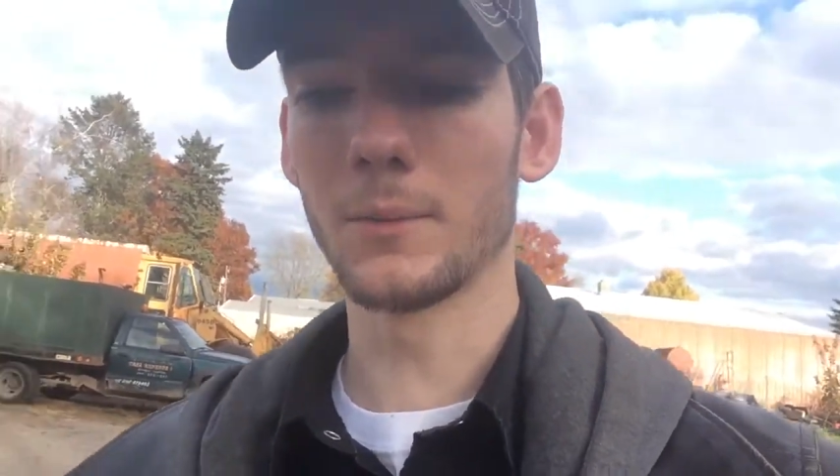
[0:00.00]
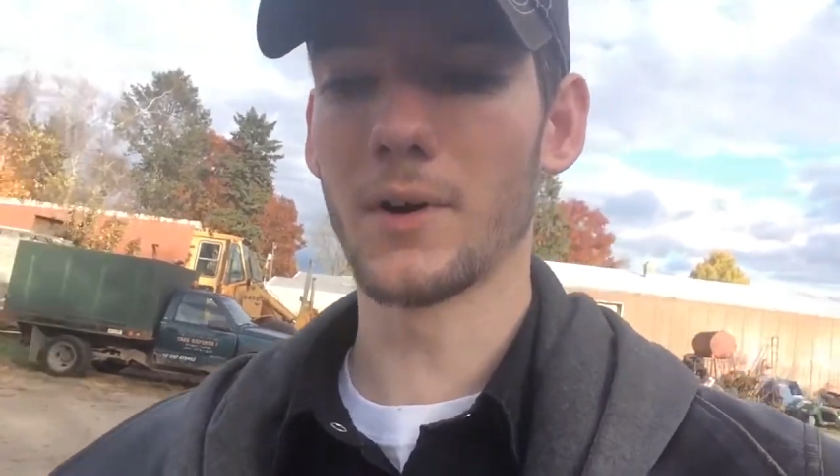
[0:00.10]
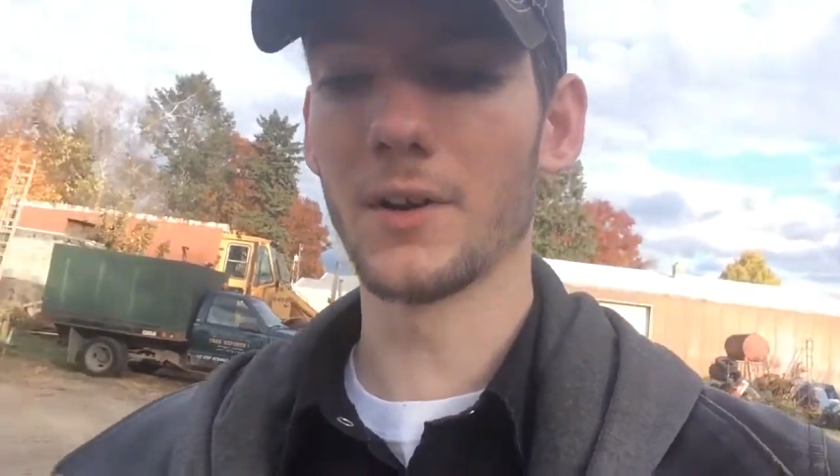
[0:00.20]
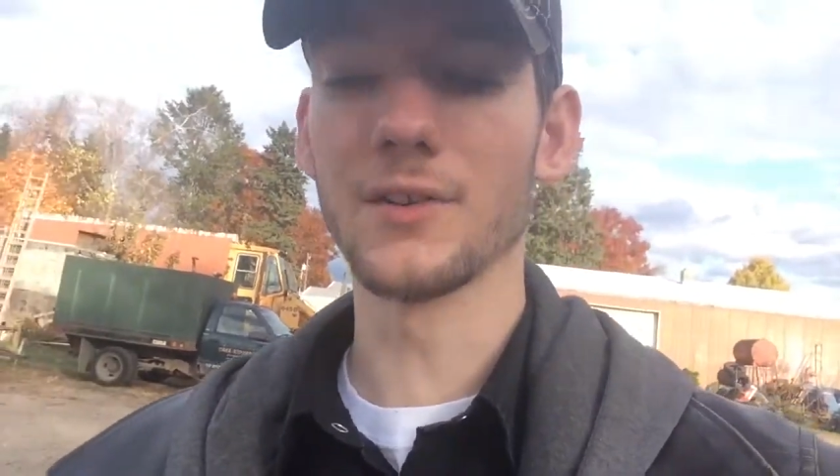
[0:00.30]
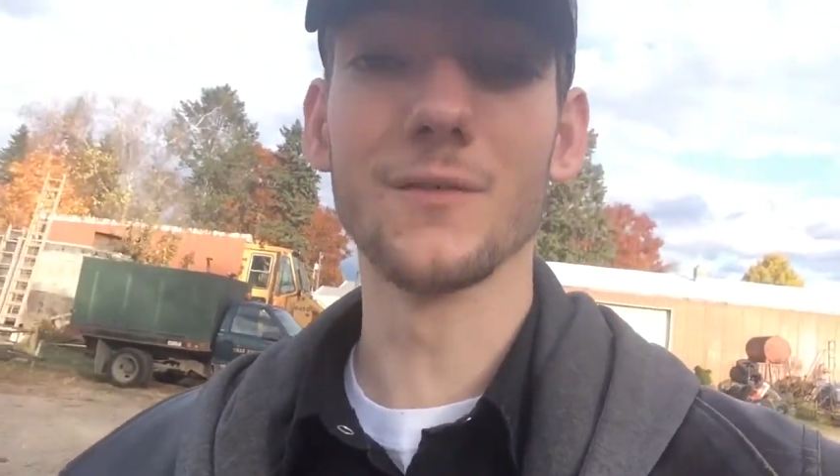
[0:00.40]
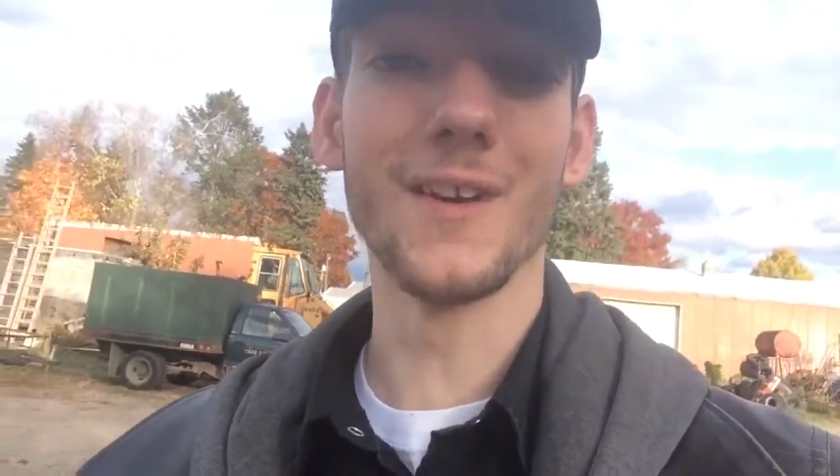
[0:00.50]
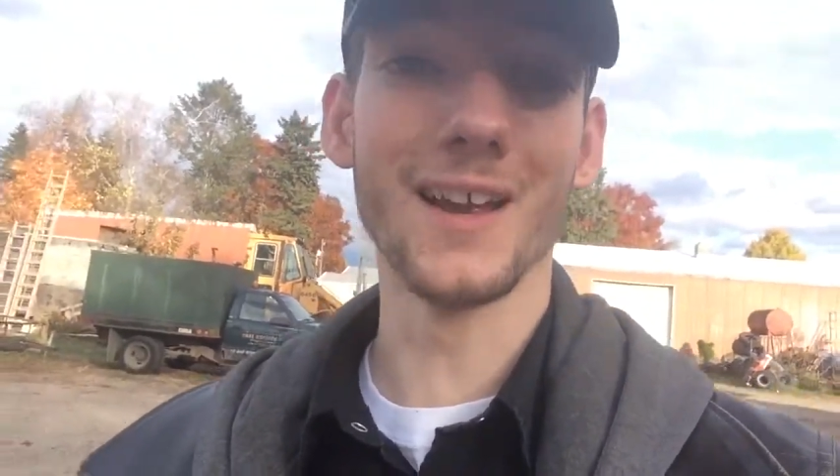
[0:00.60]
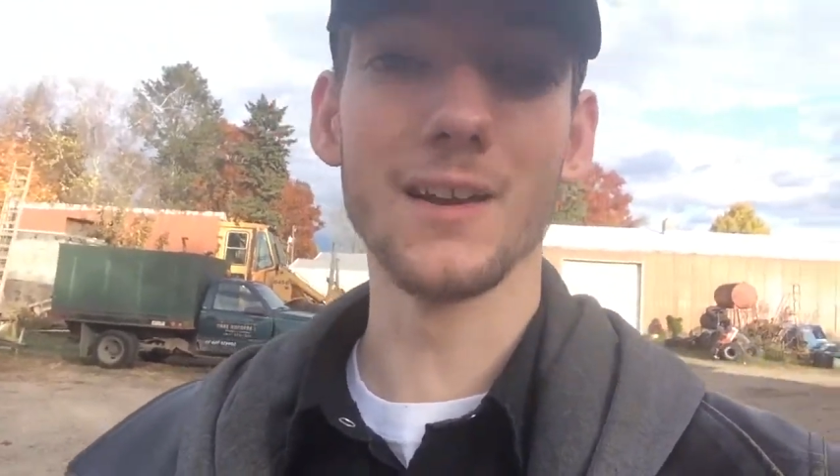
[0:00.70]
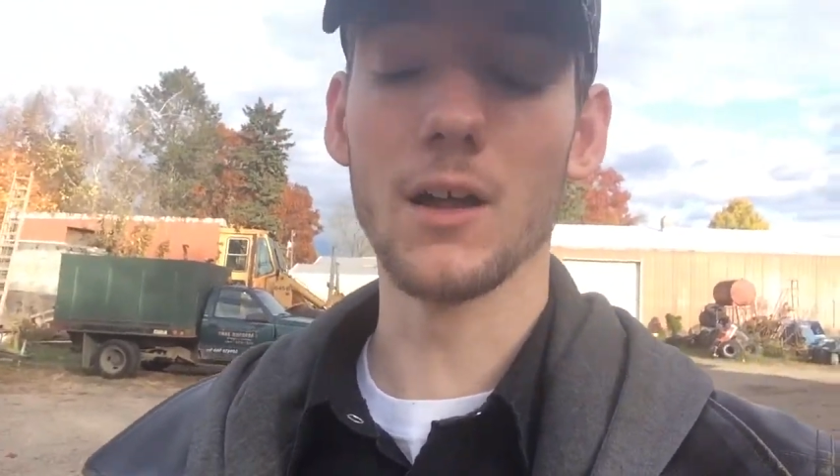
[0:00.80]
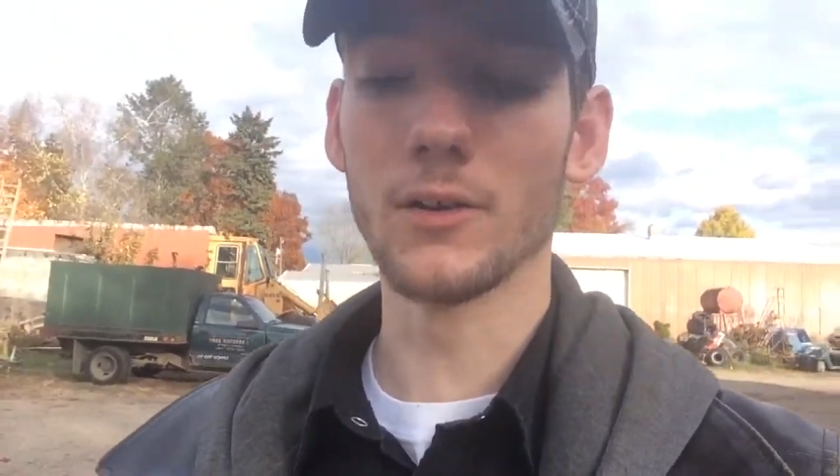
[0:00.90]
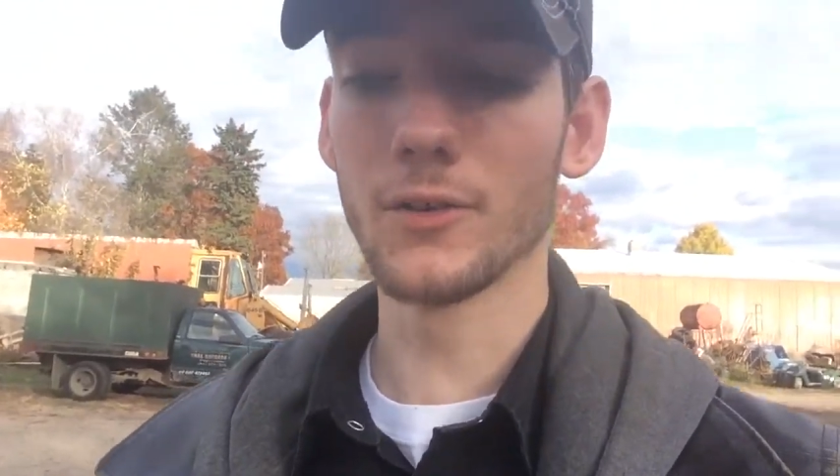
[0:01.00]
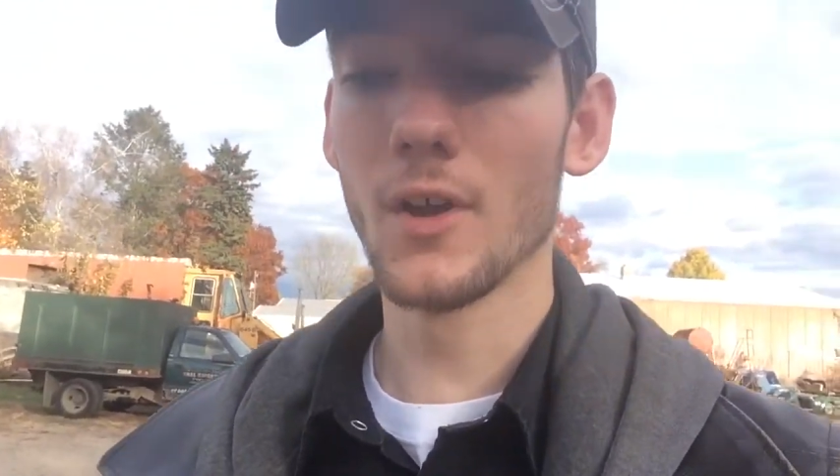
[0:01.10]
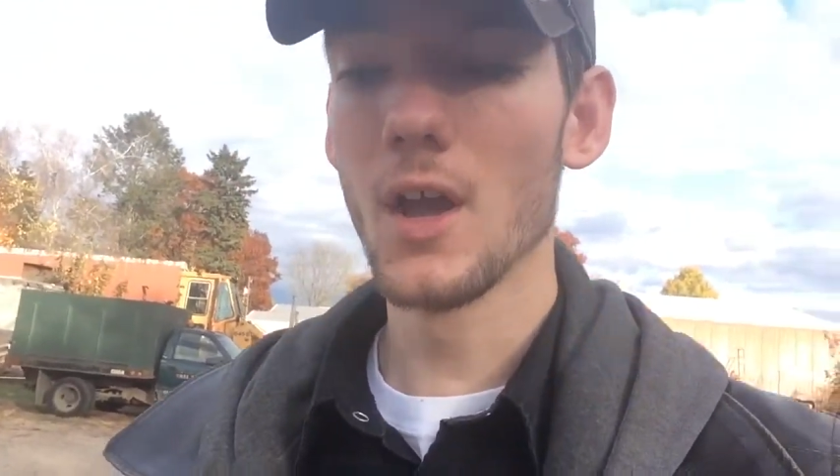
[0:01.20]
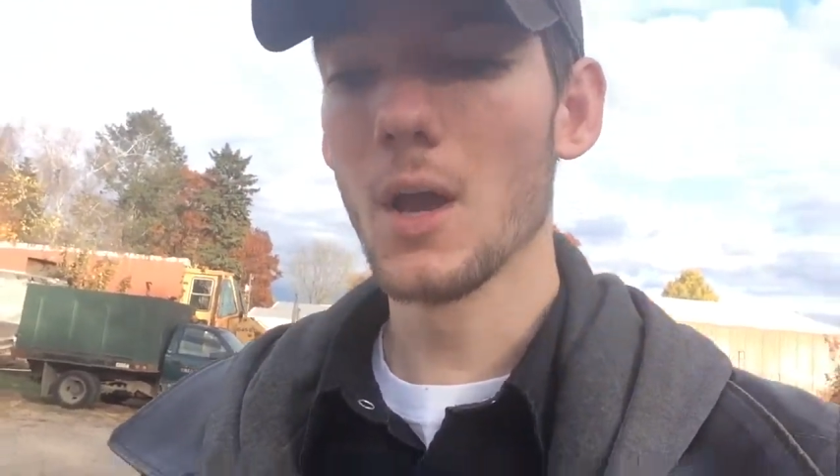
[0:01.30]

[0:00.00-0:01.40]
price of $9.